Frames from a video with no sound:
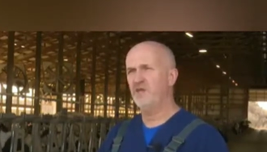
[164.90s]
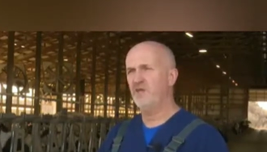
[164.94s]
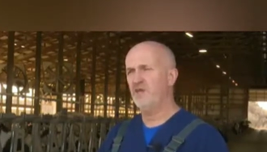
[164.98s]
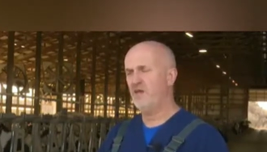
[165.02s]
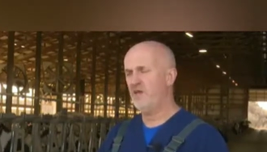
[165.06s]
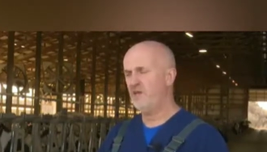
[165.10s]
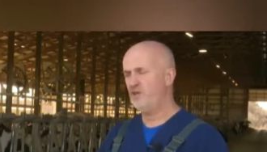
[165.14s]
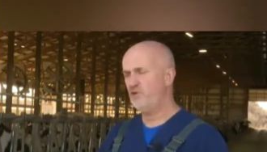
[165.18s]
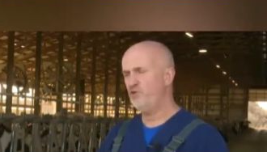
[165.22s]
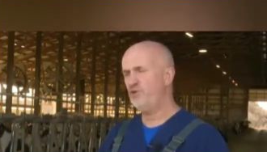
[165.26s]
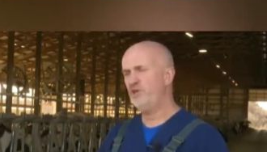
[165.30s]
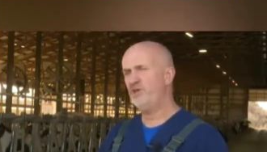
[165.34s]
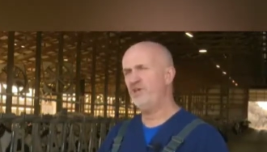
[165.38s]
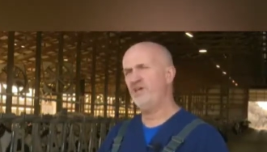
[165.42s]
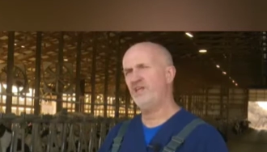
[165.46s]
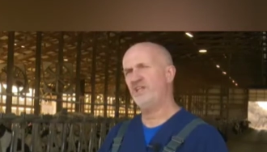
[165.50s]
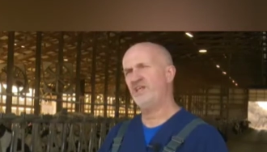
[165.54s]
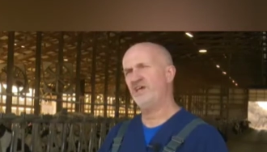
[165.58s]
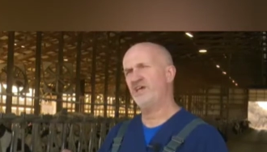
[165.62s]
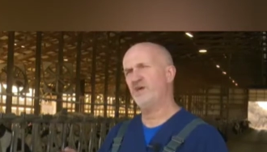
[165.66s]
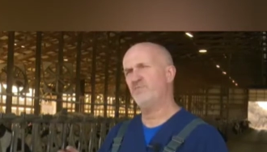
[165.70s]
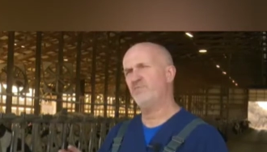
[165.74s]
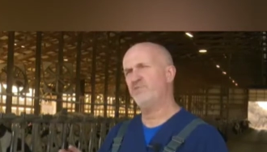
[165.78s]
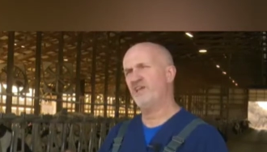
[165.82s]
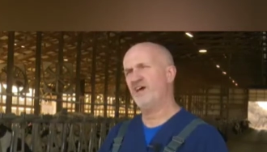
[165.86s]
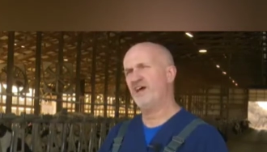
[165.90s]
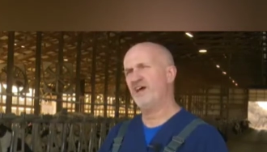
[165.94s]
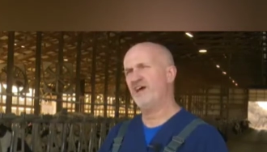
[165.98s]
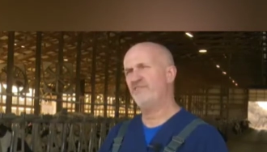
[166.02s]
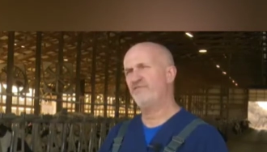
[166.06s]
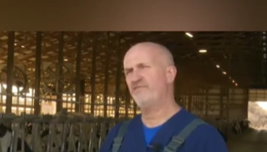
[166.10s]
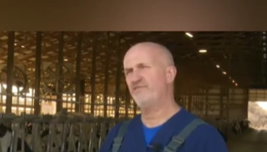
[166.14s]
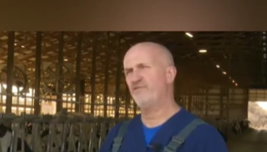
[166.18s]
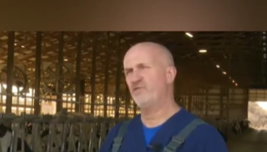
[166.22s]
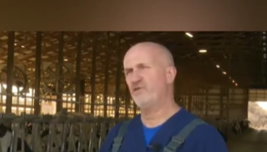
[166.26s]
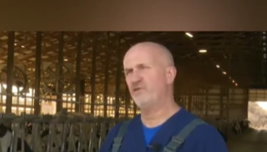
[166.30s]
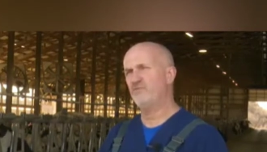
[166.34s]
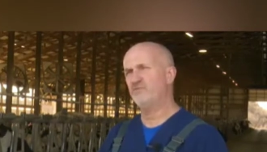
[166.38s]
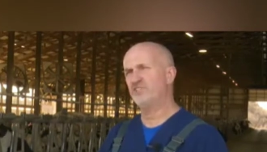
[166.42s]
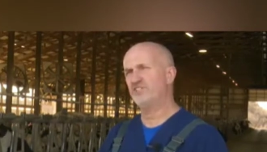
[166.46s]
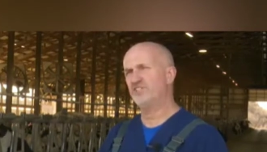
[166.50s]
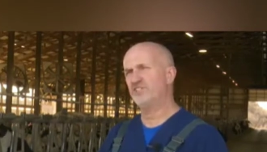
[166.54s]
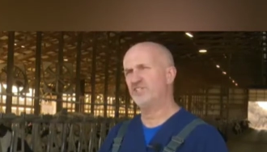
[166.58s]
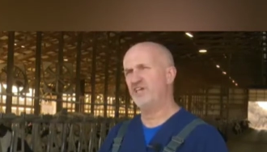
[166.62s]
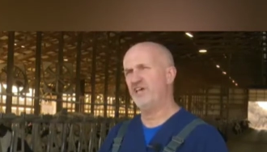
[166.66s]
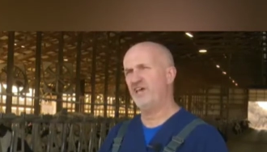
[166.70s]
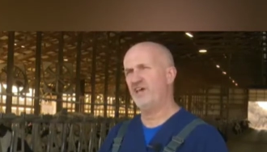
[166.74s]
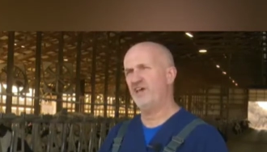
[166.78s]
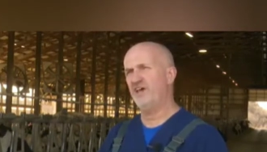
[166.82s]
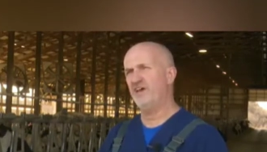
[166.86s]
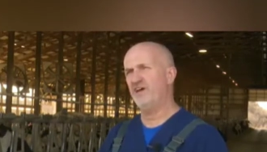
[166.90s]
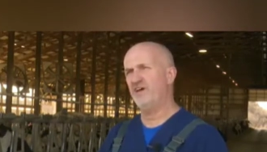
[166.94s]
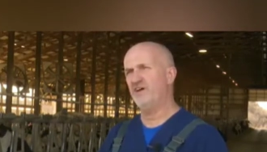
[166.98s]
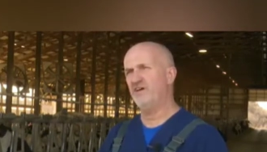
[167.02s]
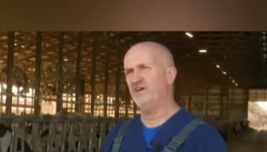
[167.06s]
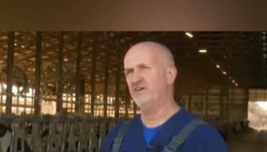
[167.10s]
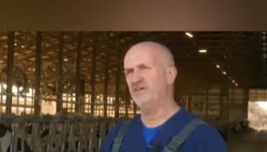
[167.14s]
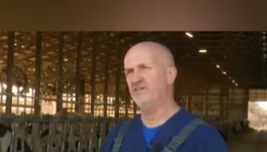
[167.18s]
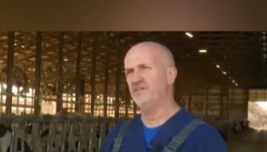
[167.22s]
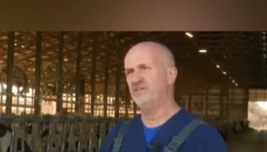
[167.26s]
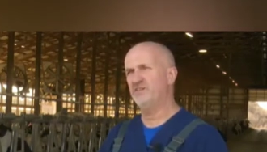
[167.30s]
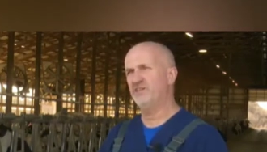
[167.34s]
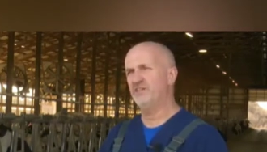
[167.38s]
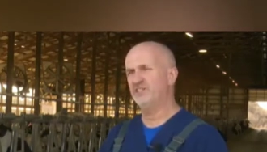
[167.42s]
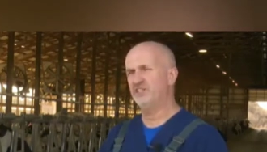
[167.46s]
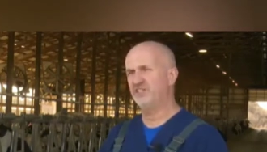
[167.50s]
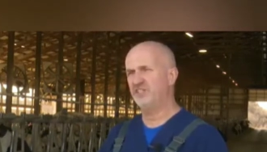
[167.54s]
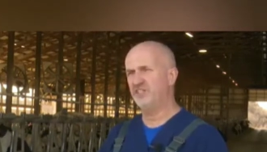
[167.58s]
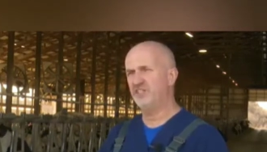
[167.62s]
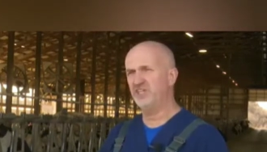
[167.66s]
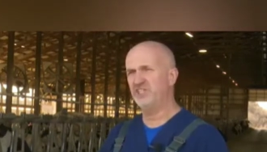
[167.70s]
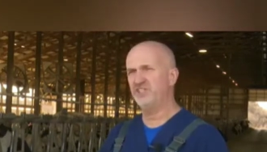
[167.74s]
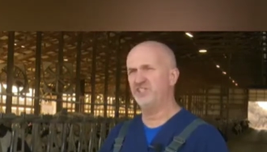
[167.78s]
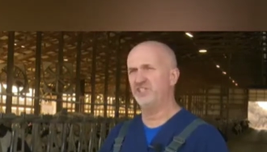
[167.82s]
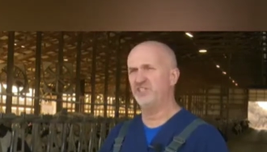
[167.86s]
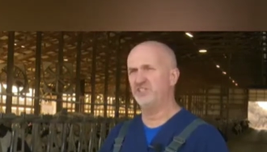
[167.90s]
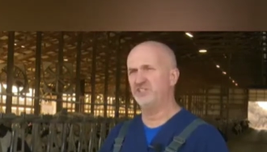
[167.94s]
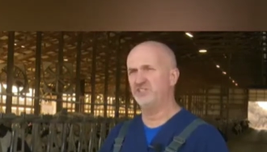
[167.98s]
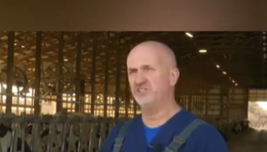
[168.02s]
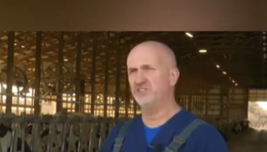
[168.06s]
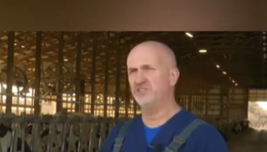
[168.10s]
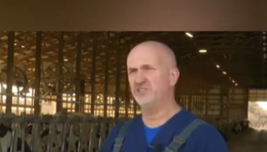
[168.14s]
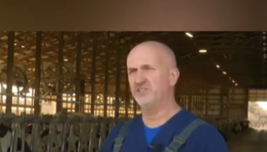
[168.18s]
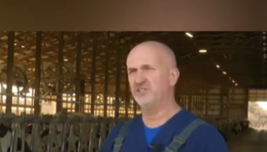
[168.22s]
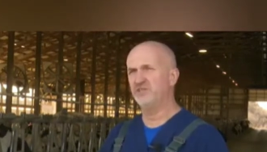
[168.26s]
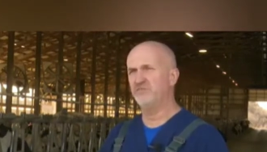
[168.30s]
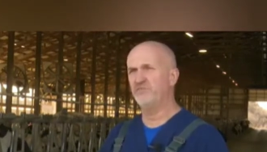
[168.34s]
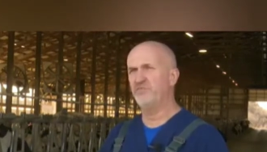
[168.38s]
And you can get like a platform scale that's digital,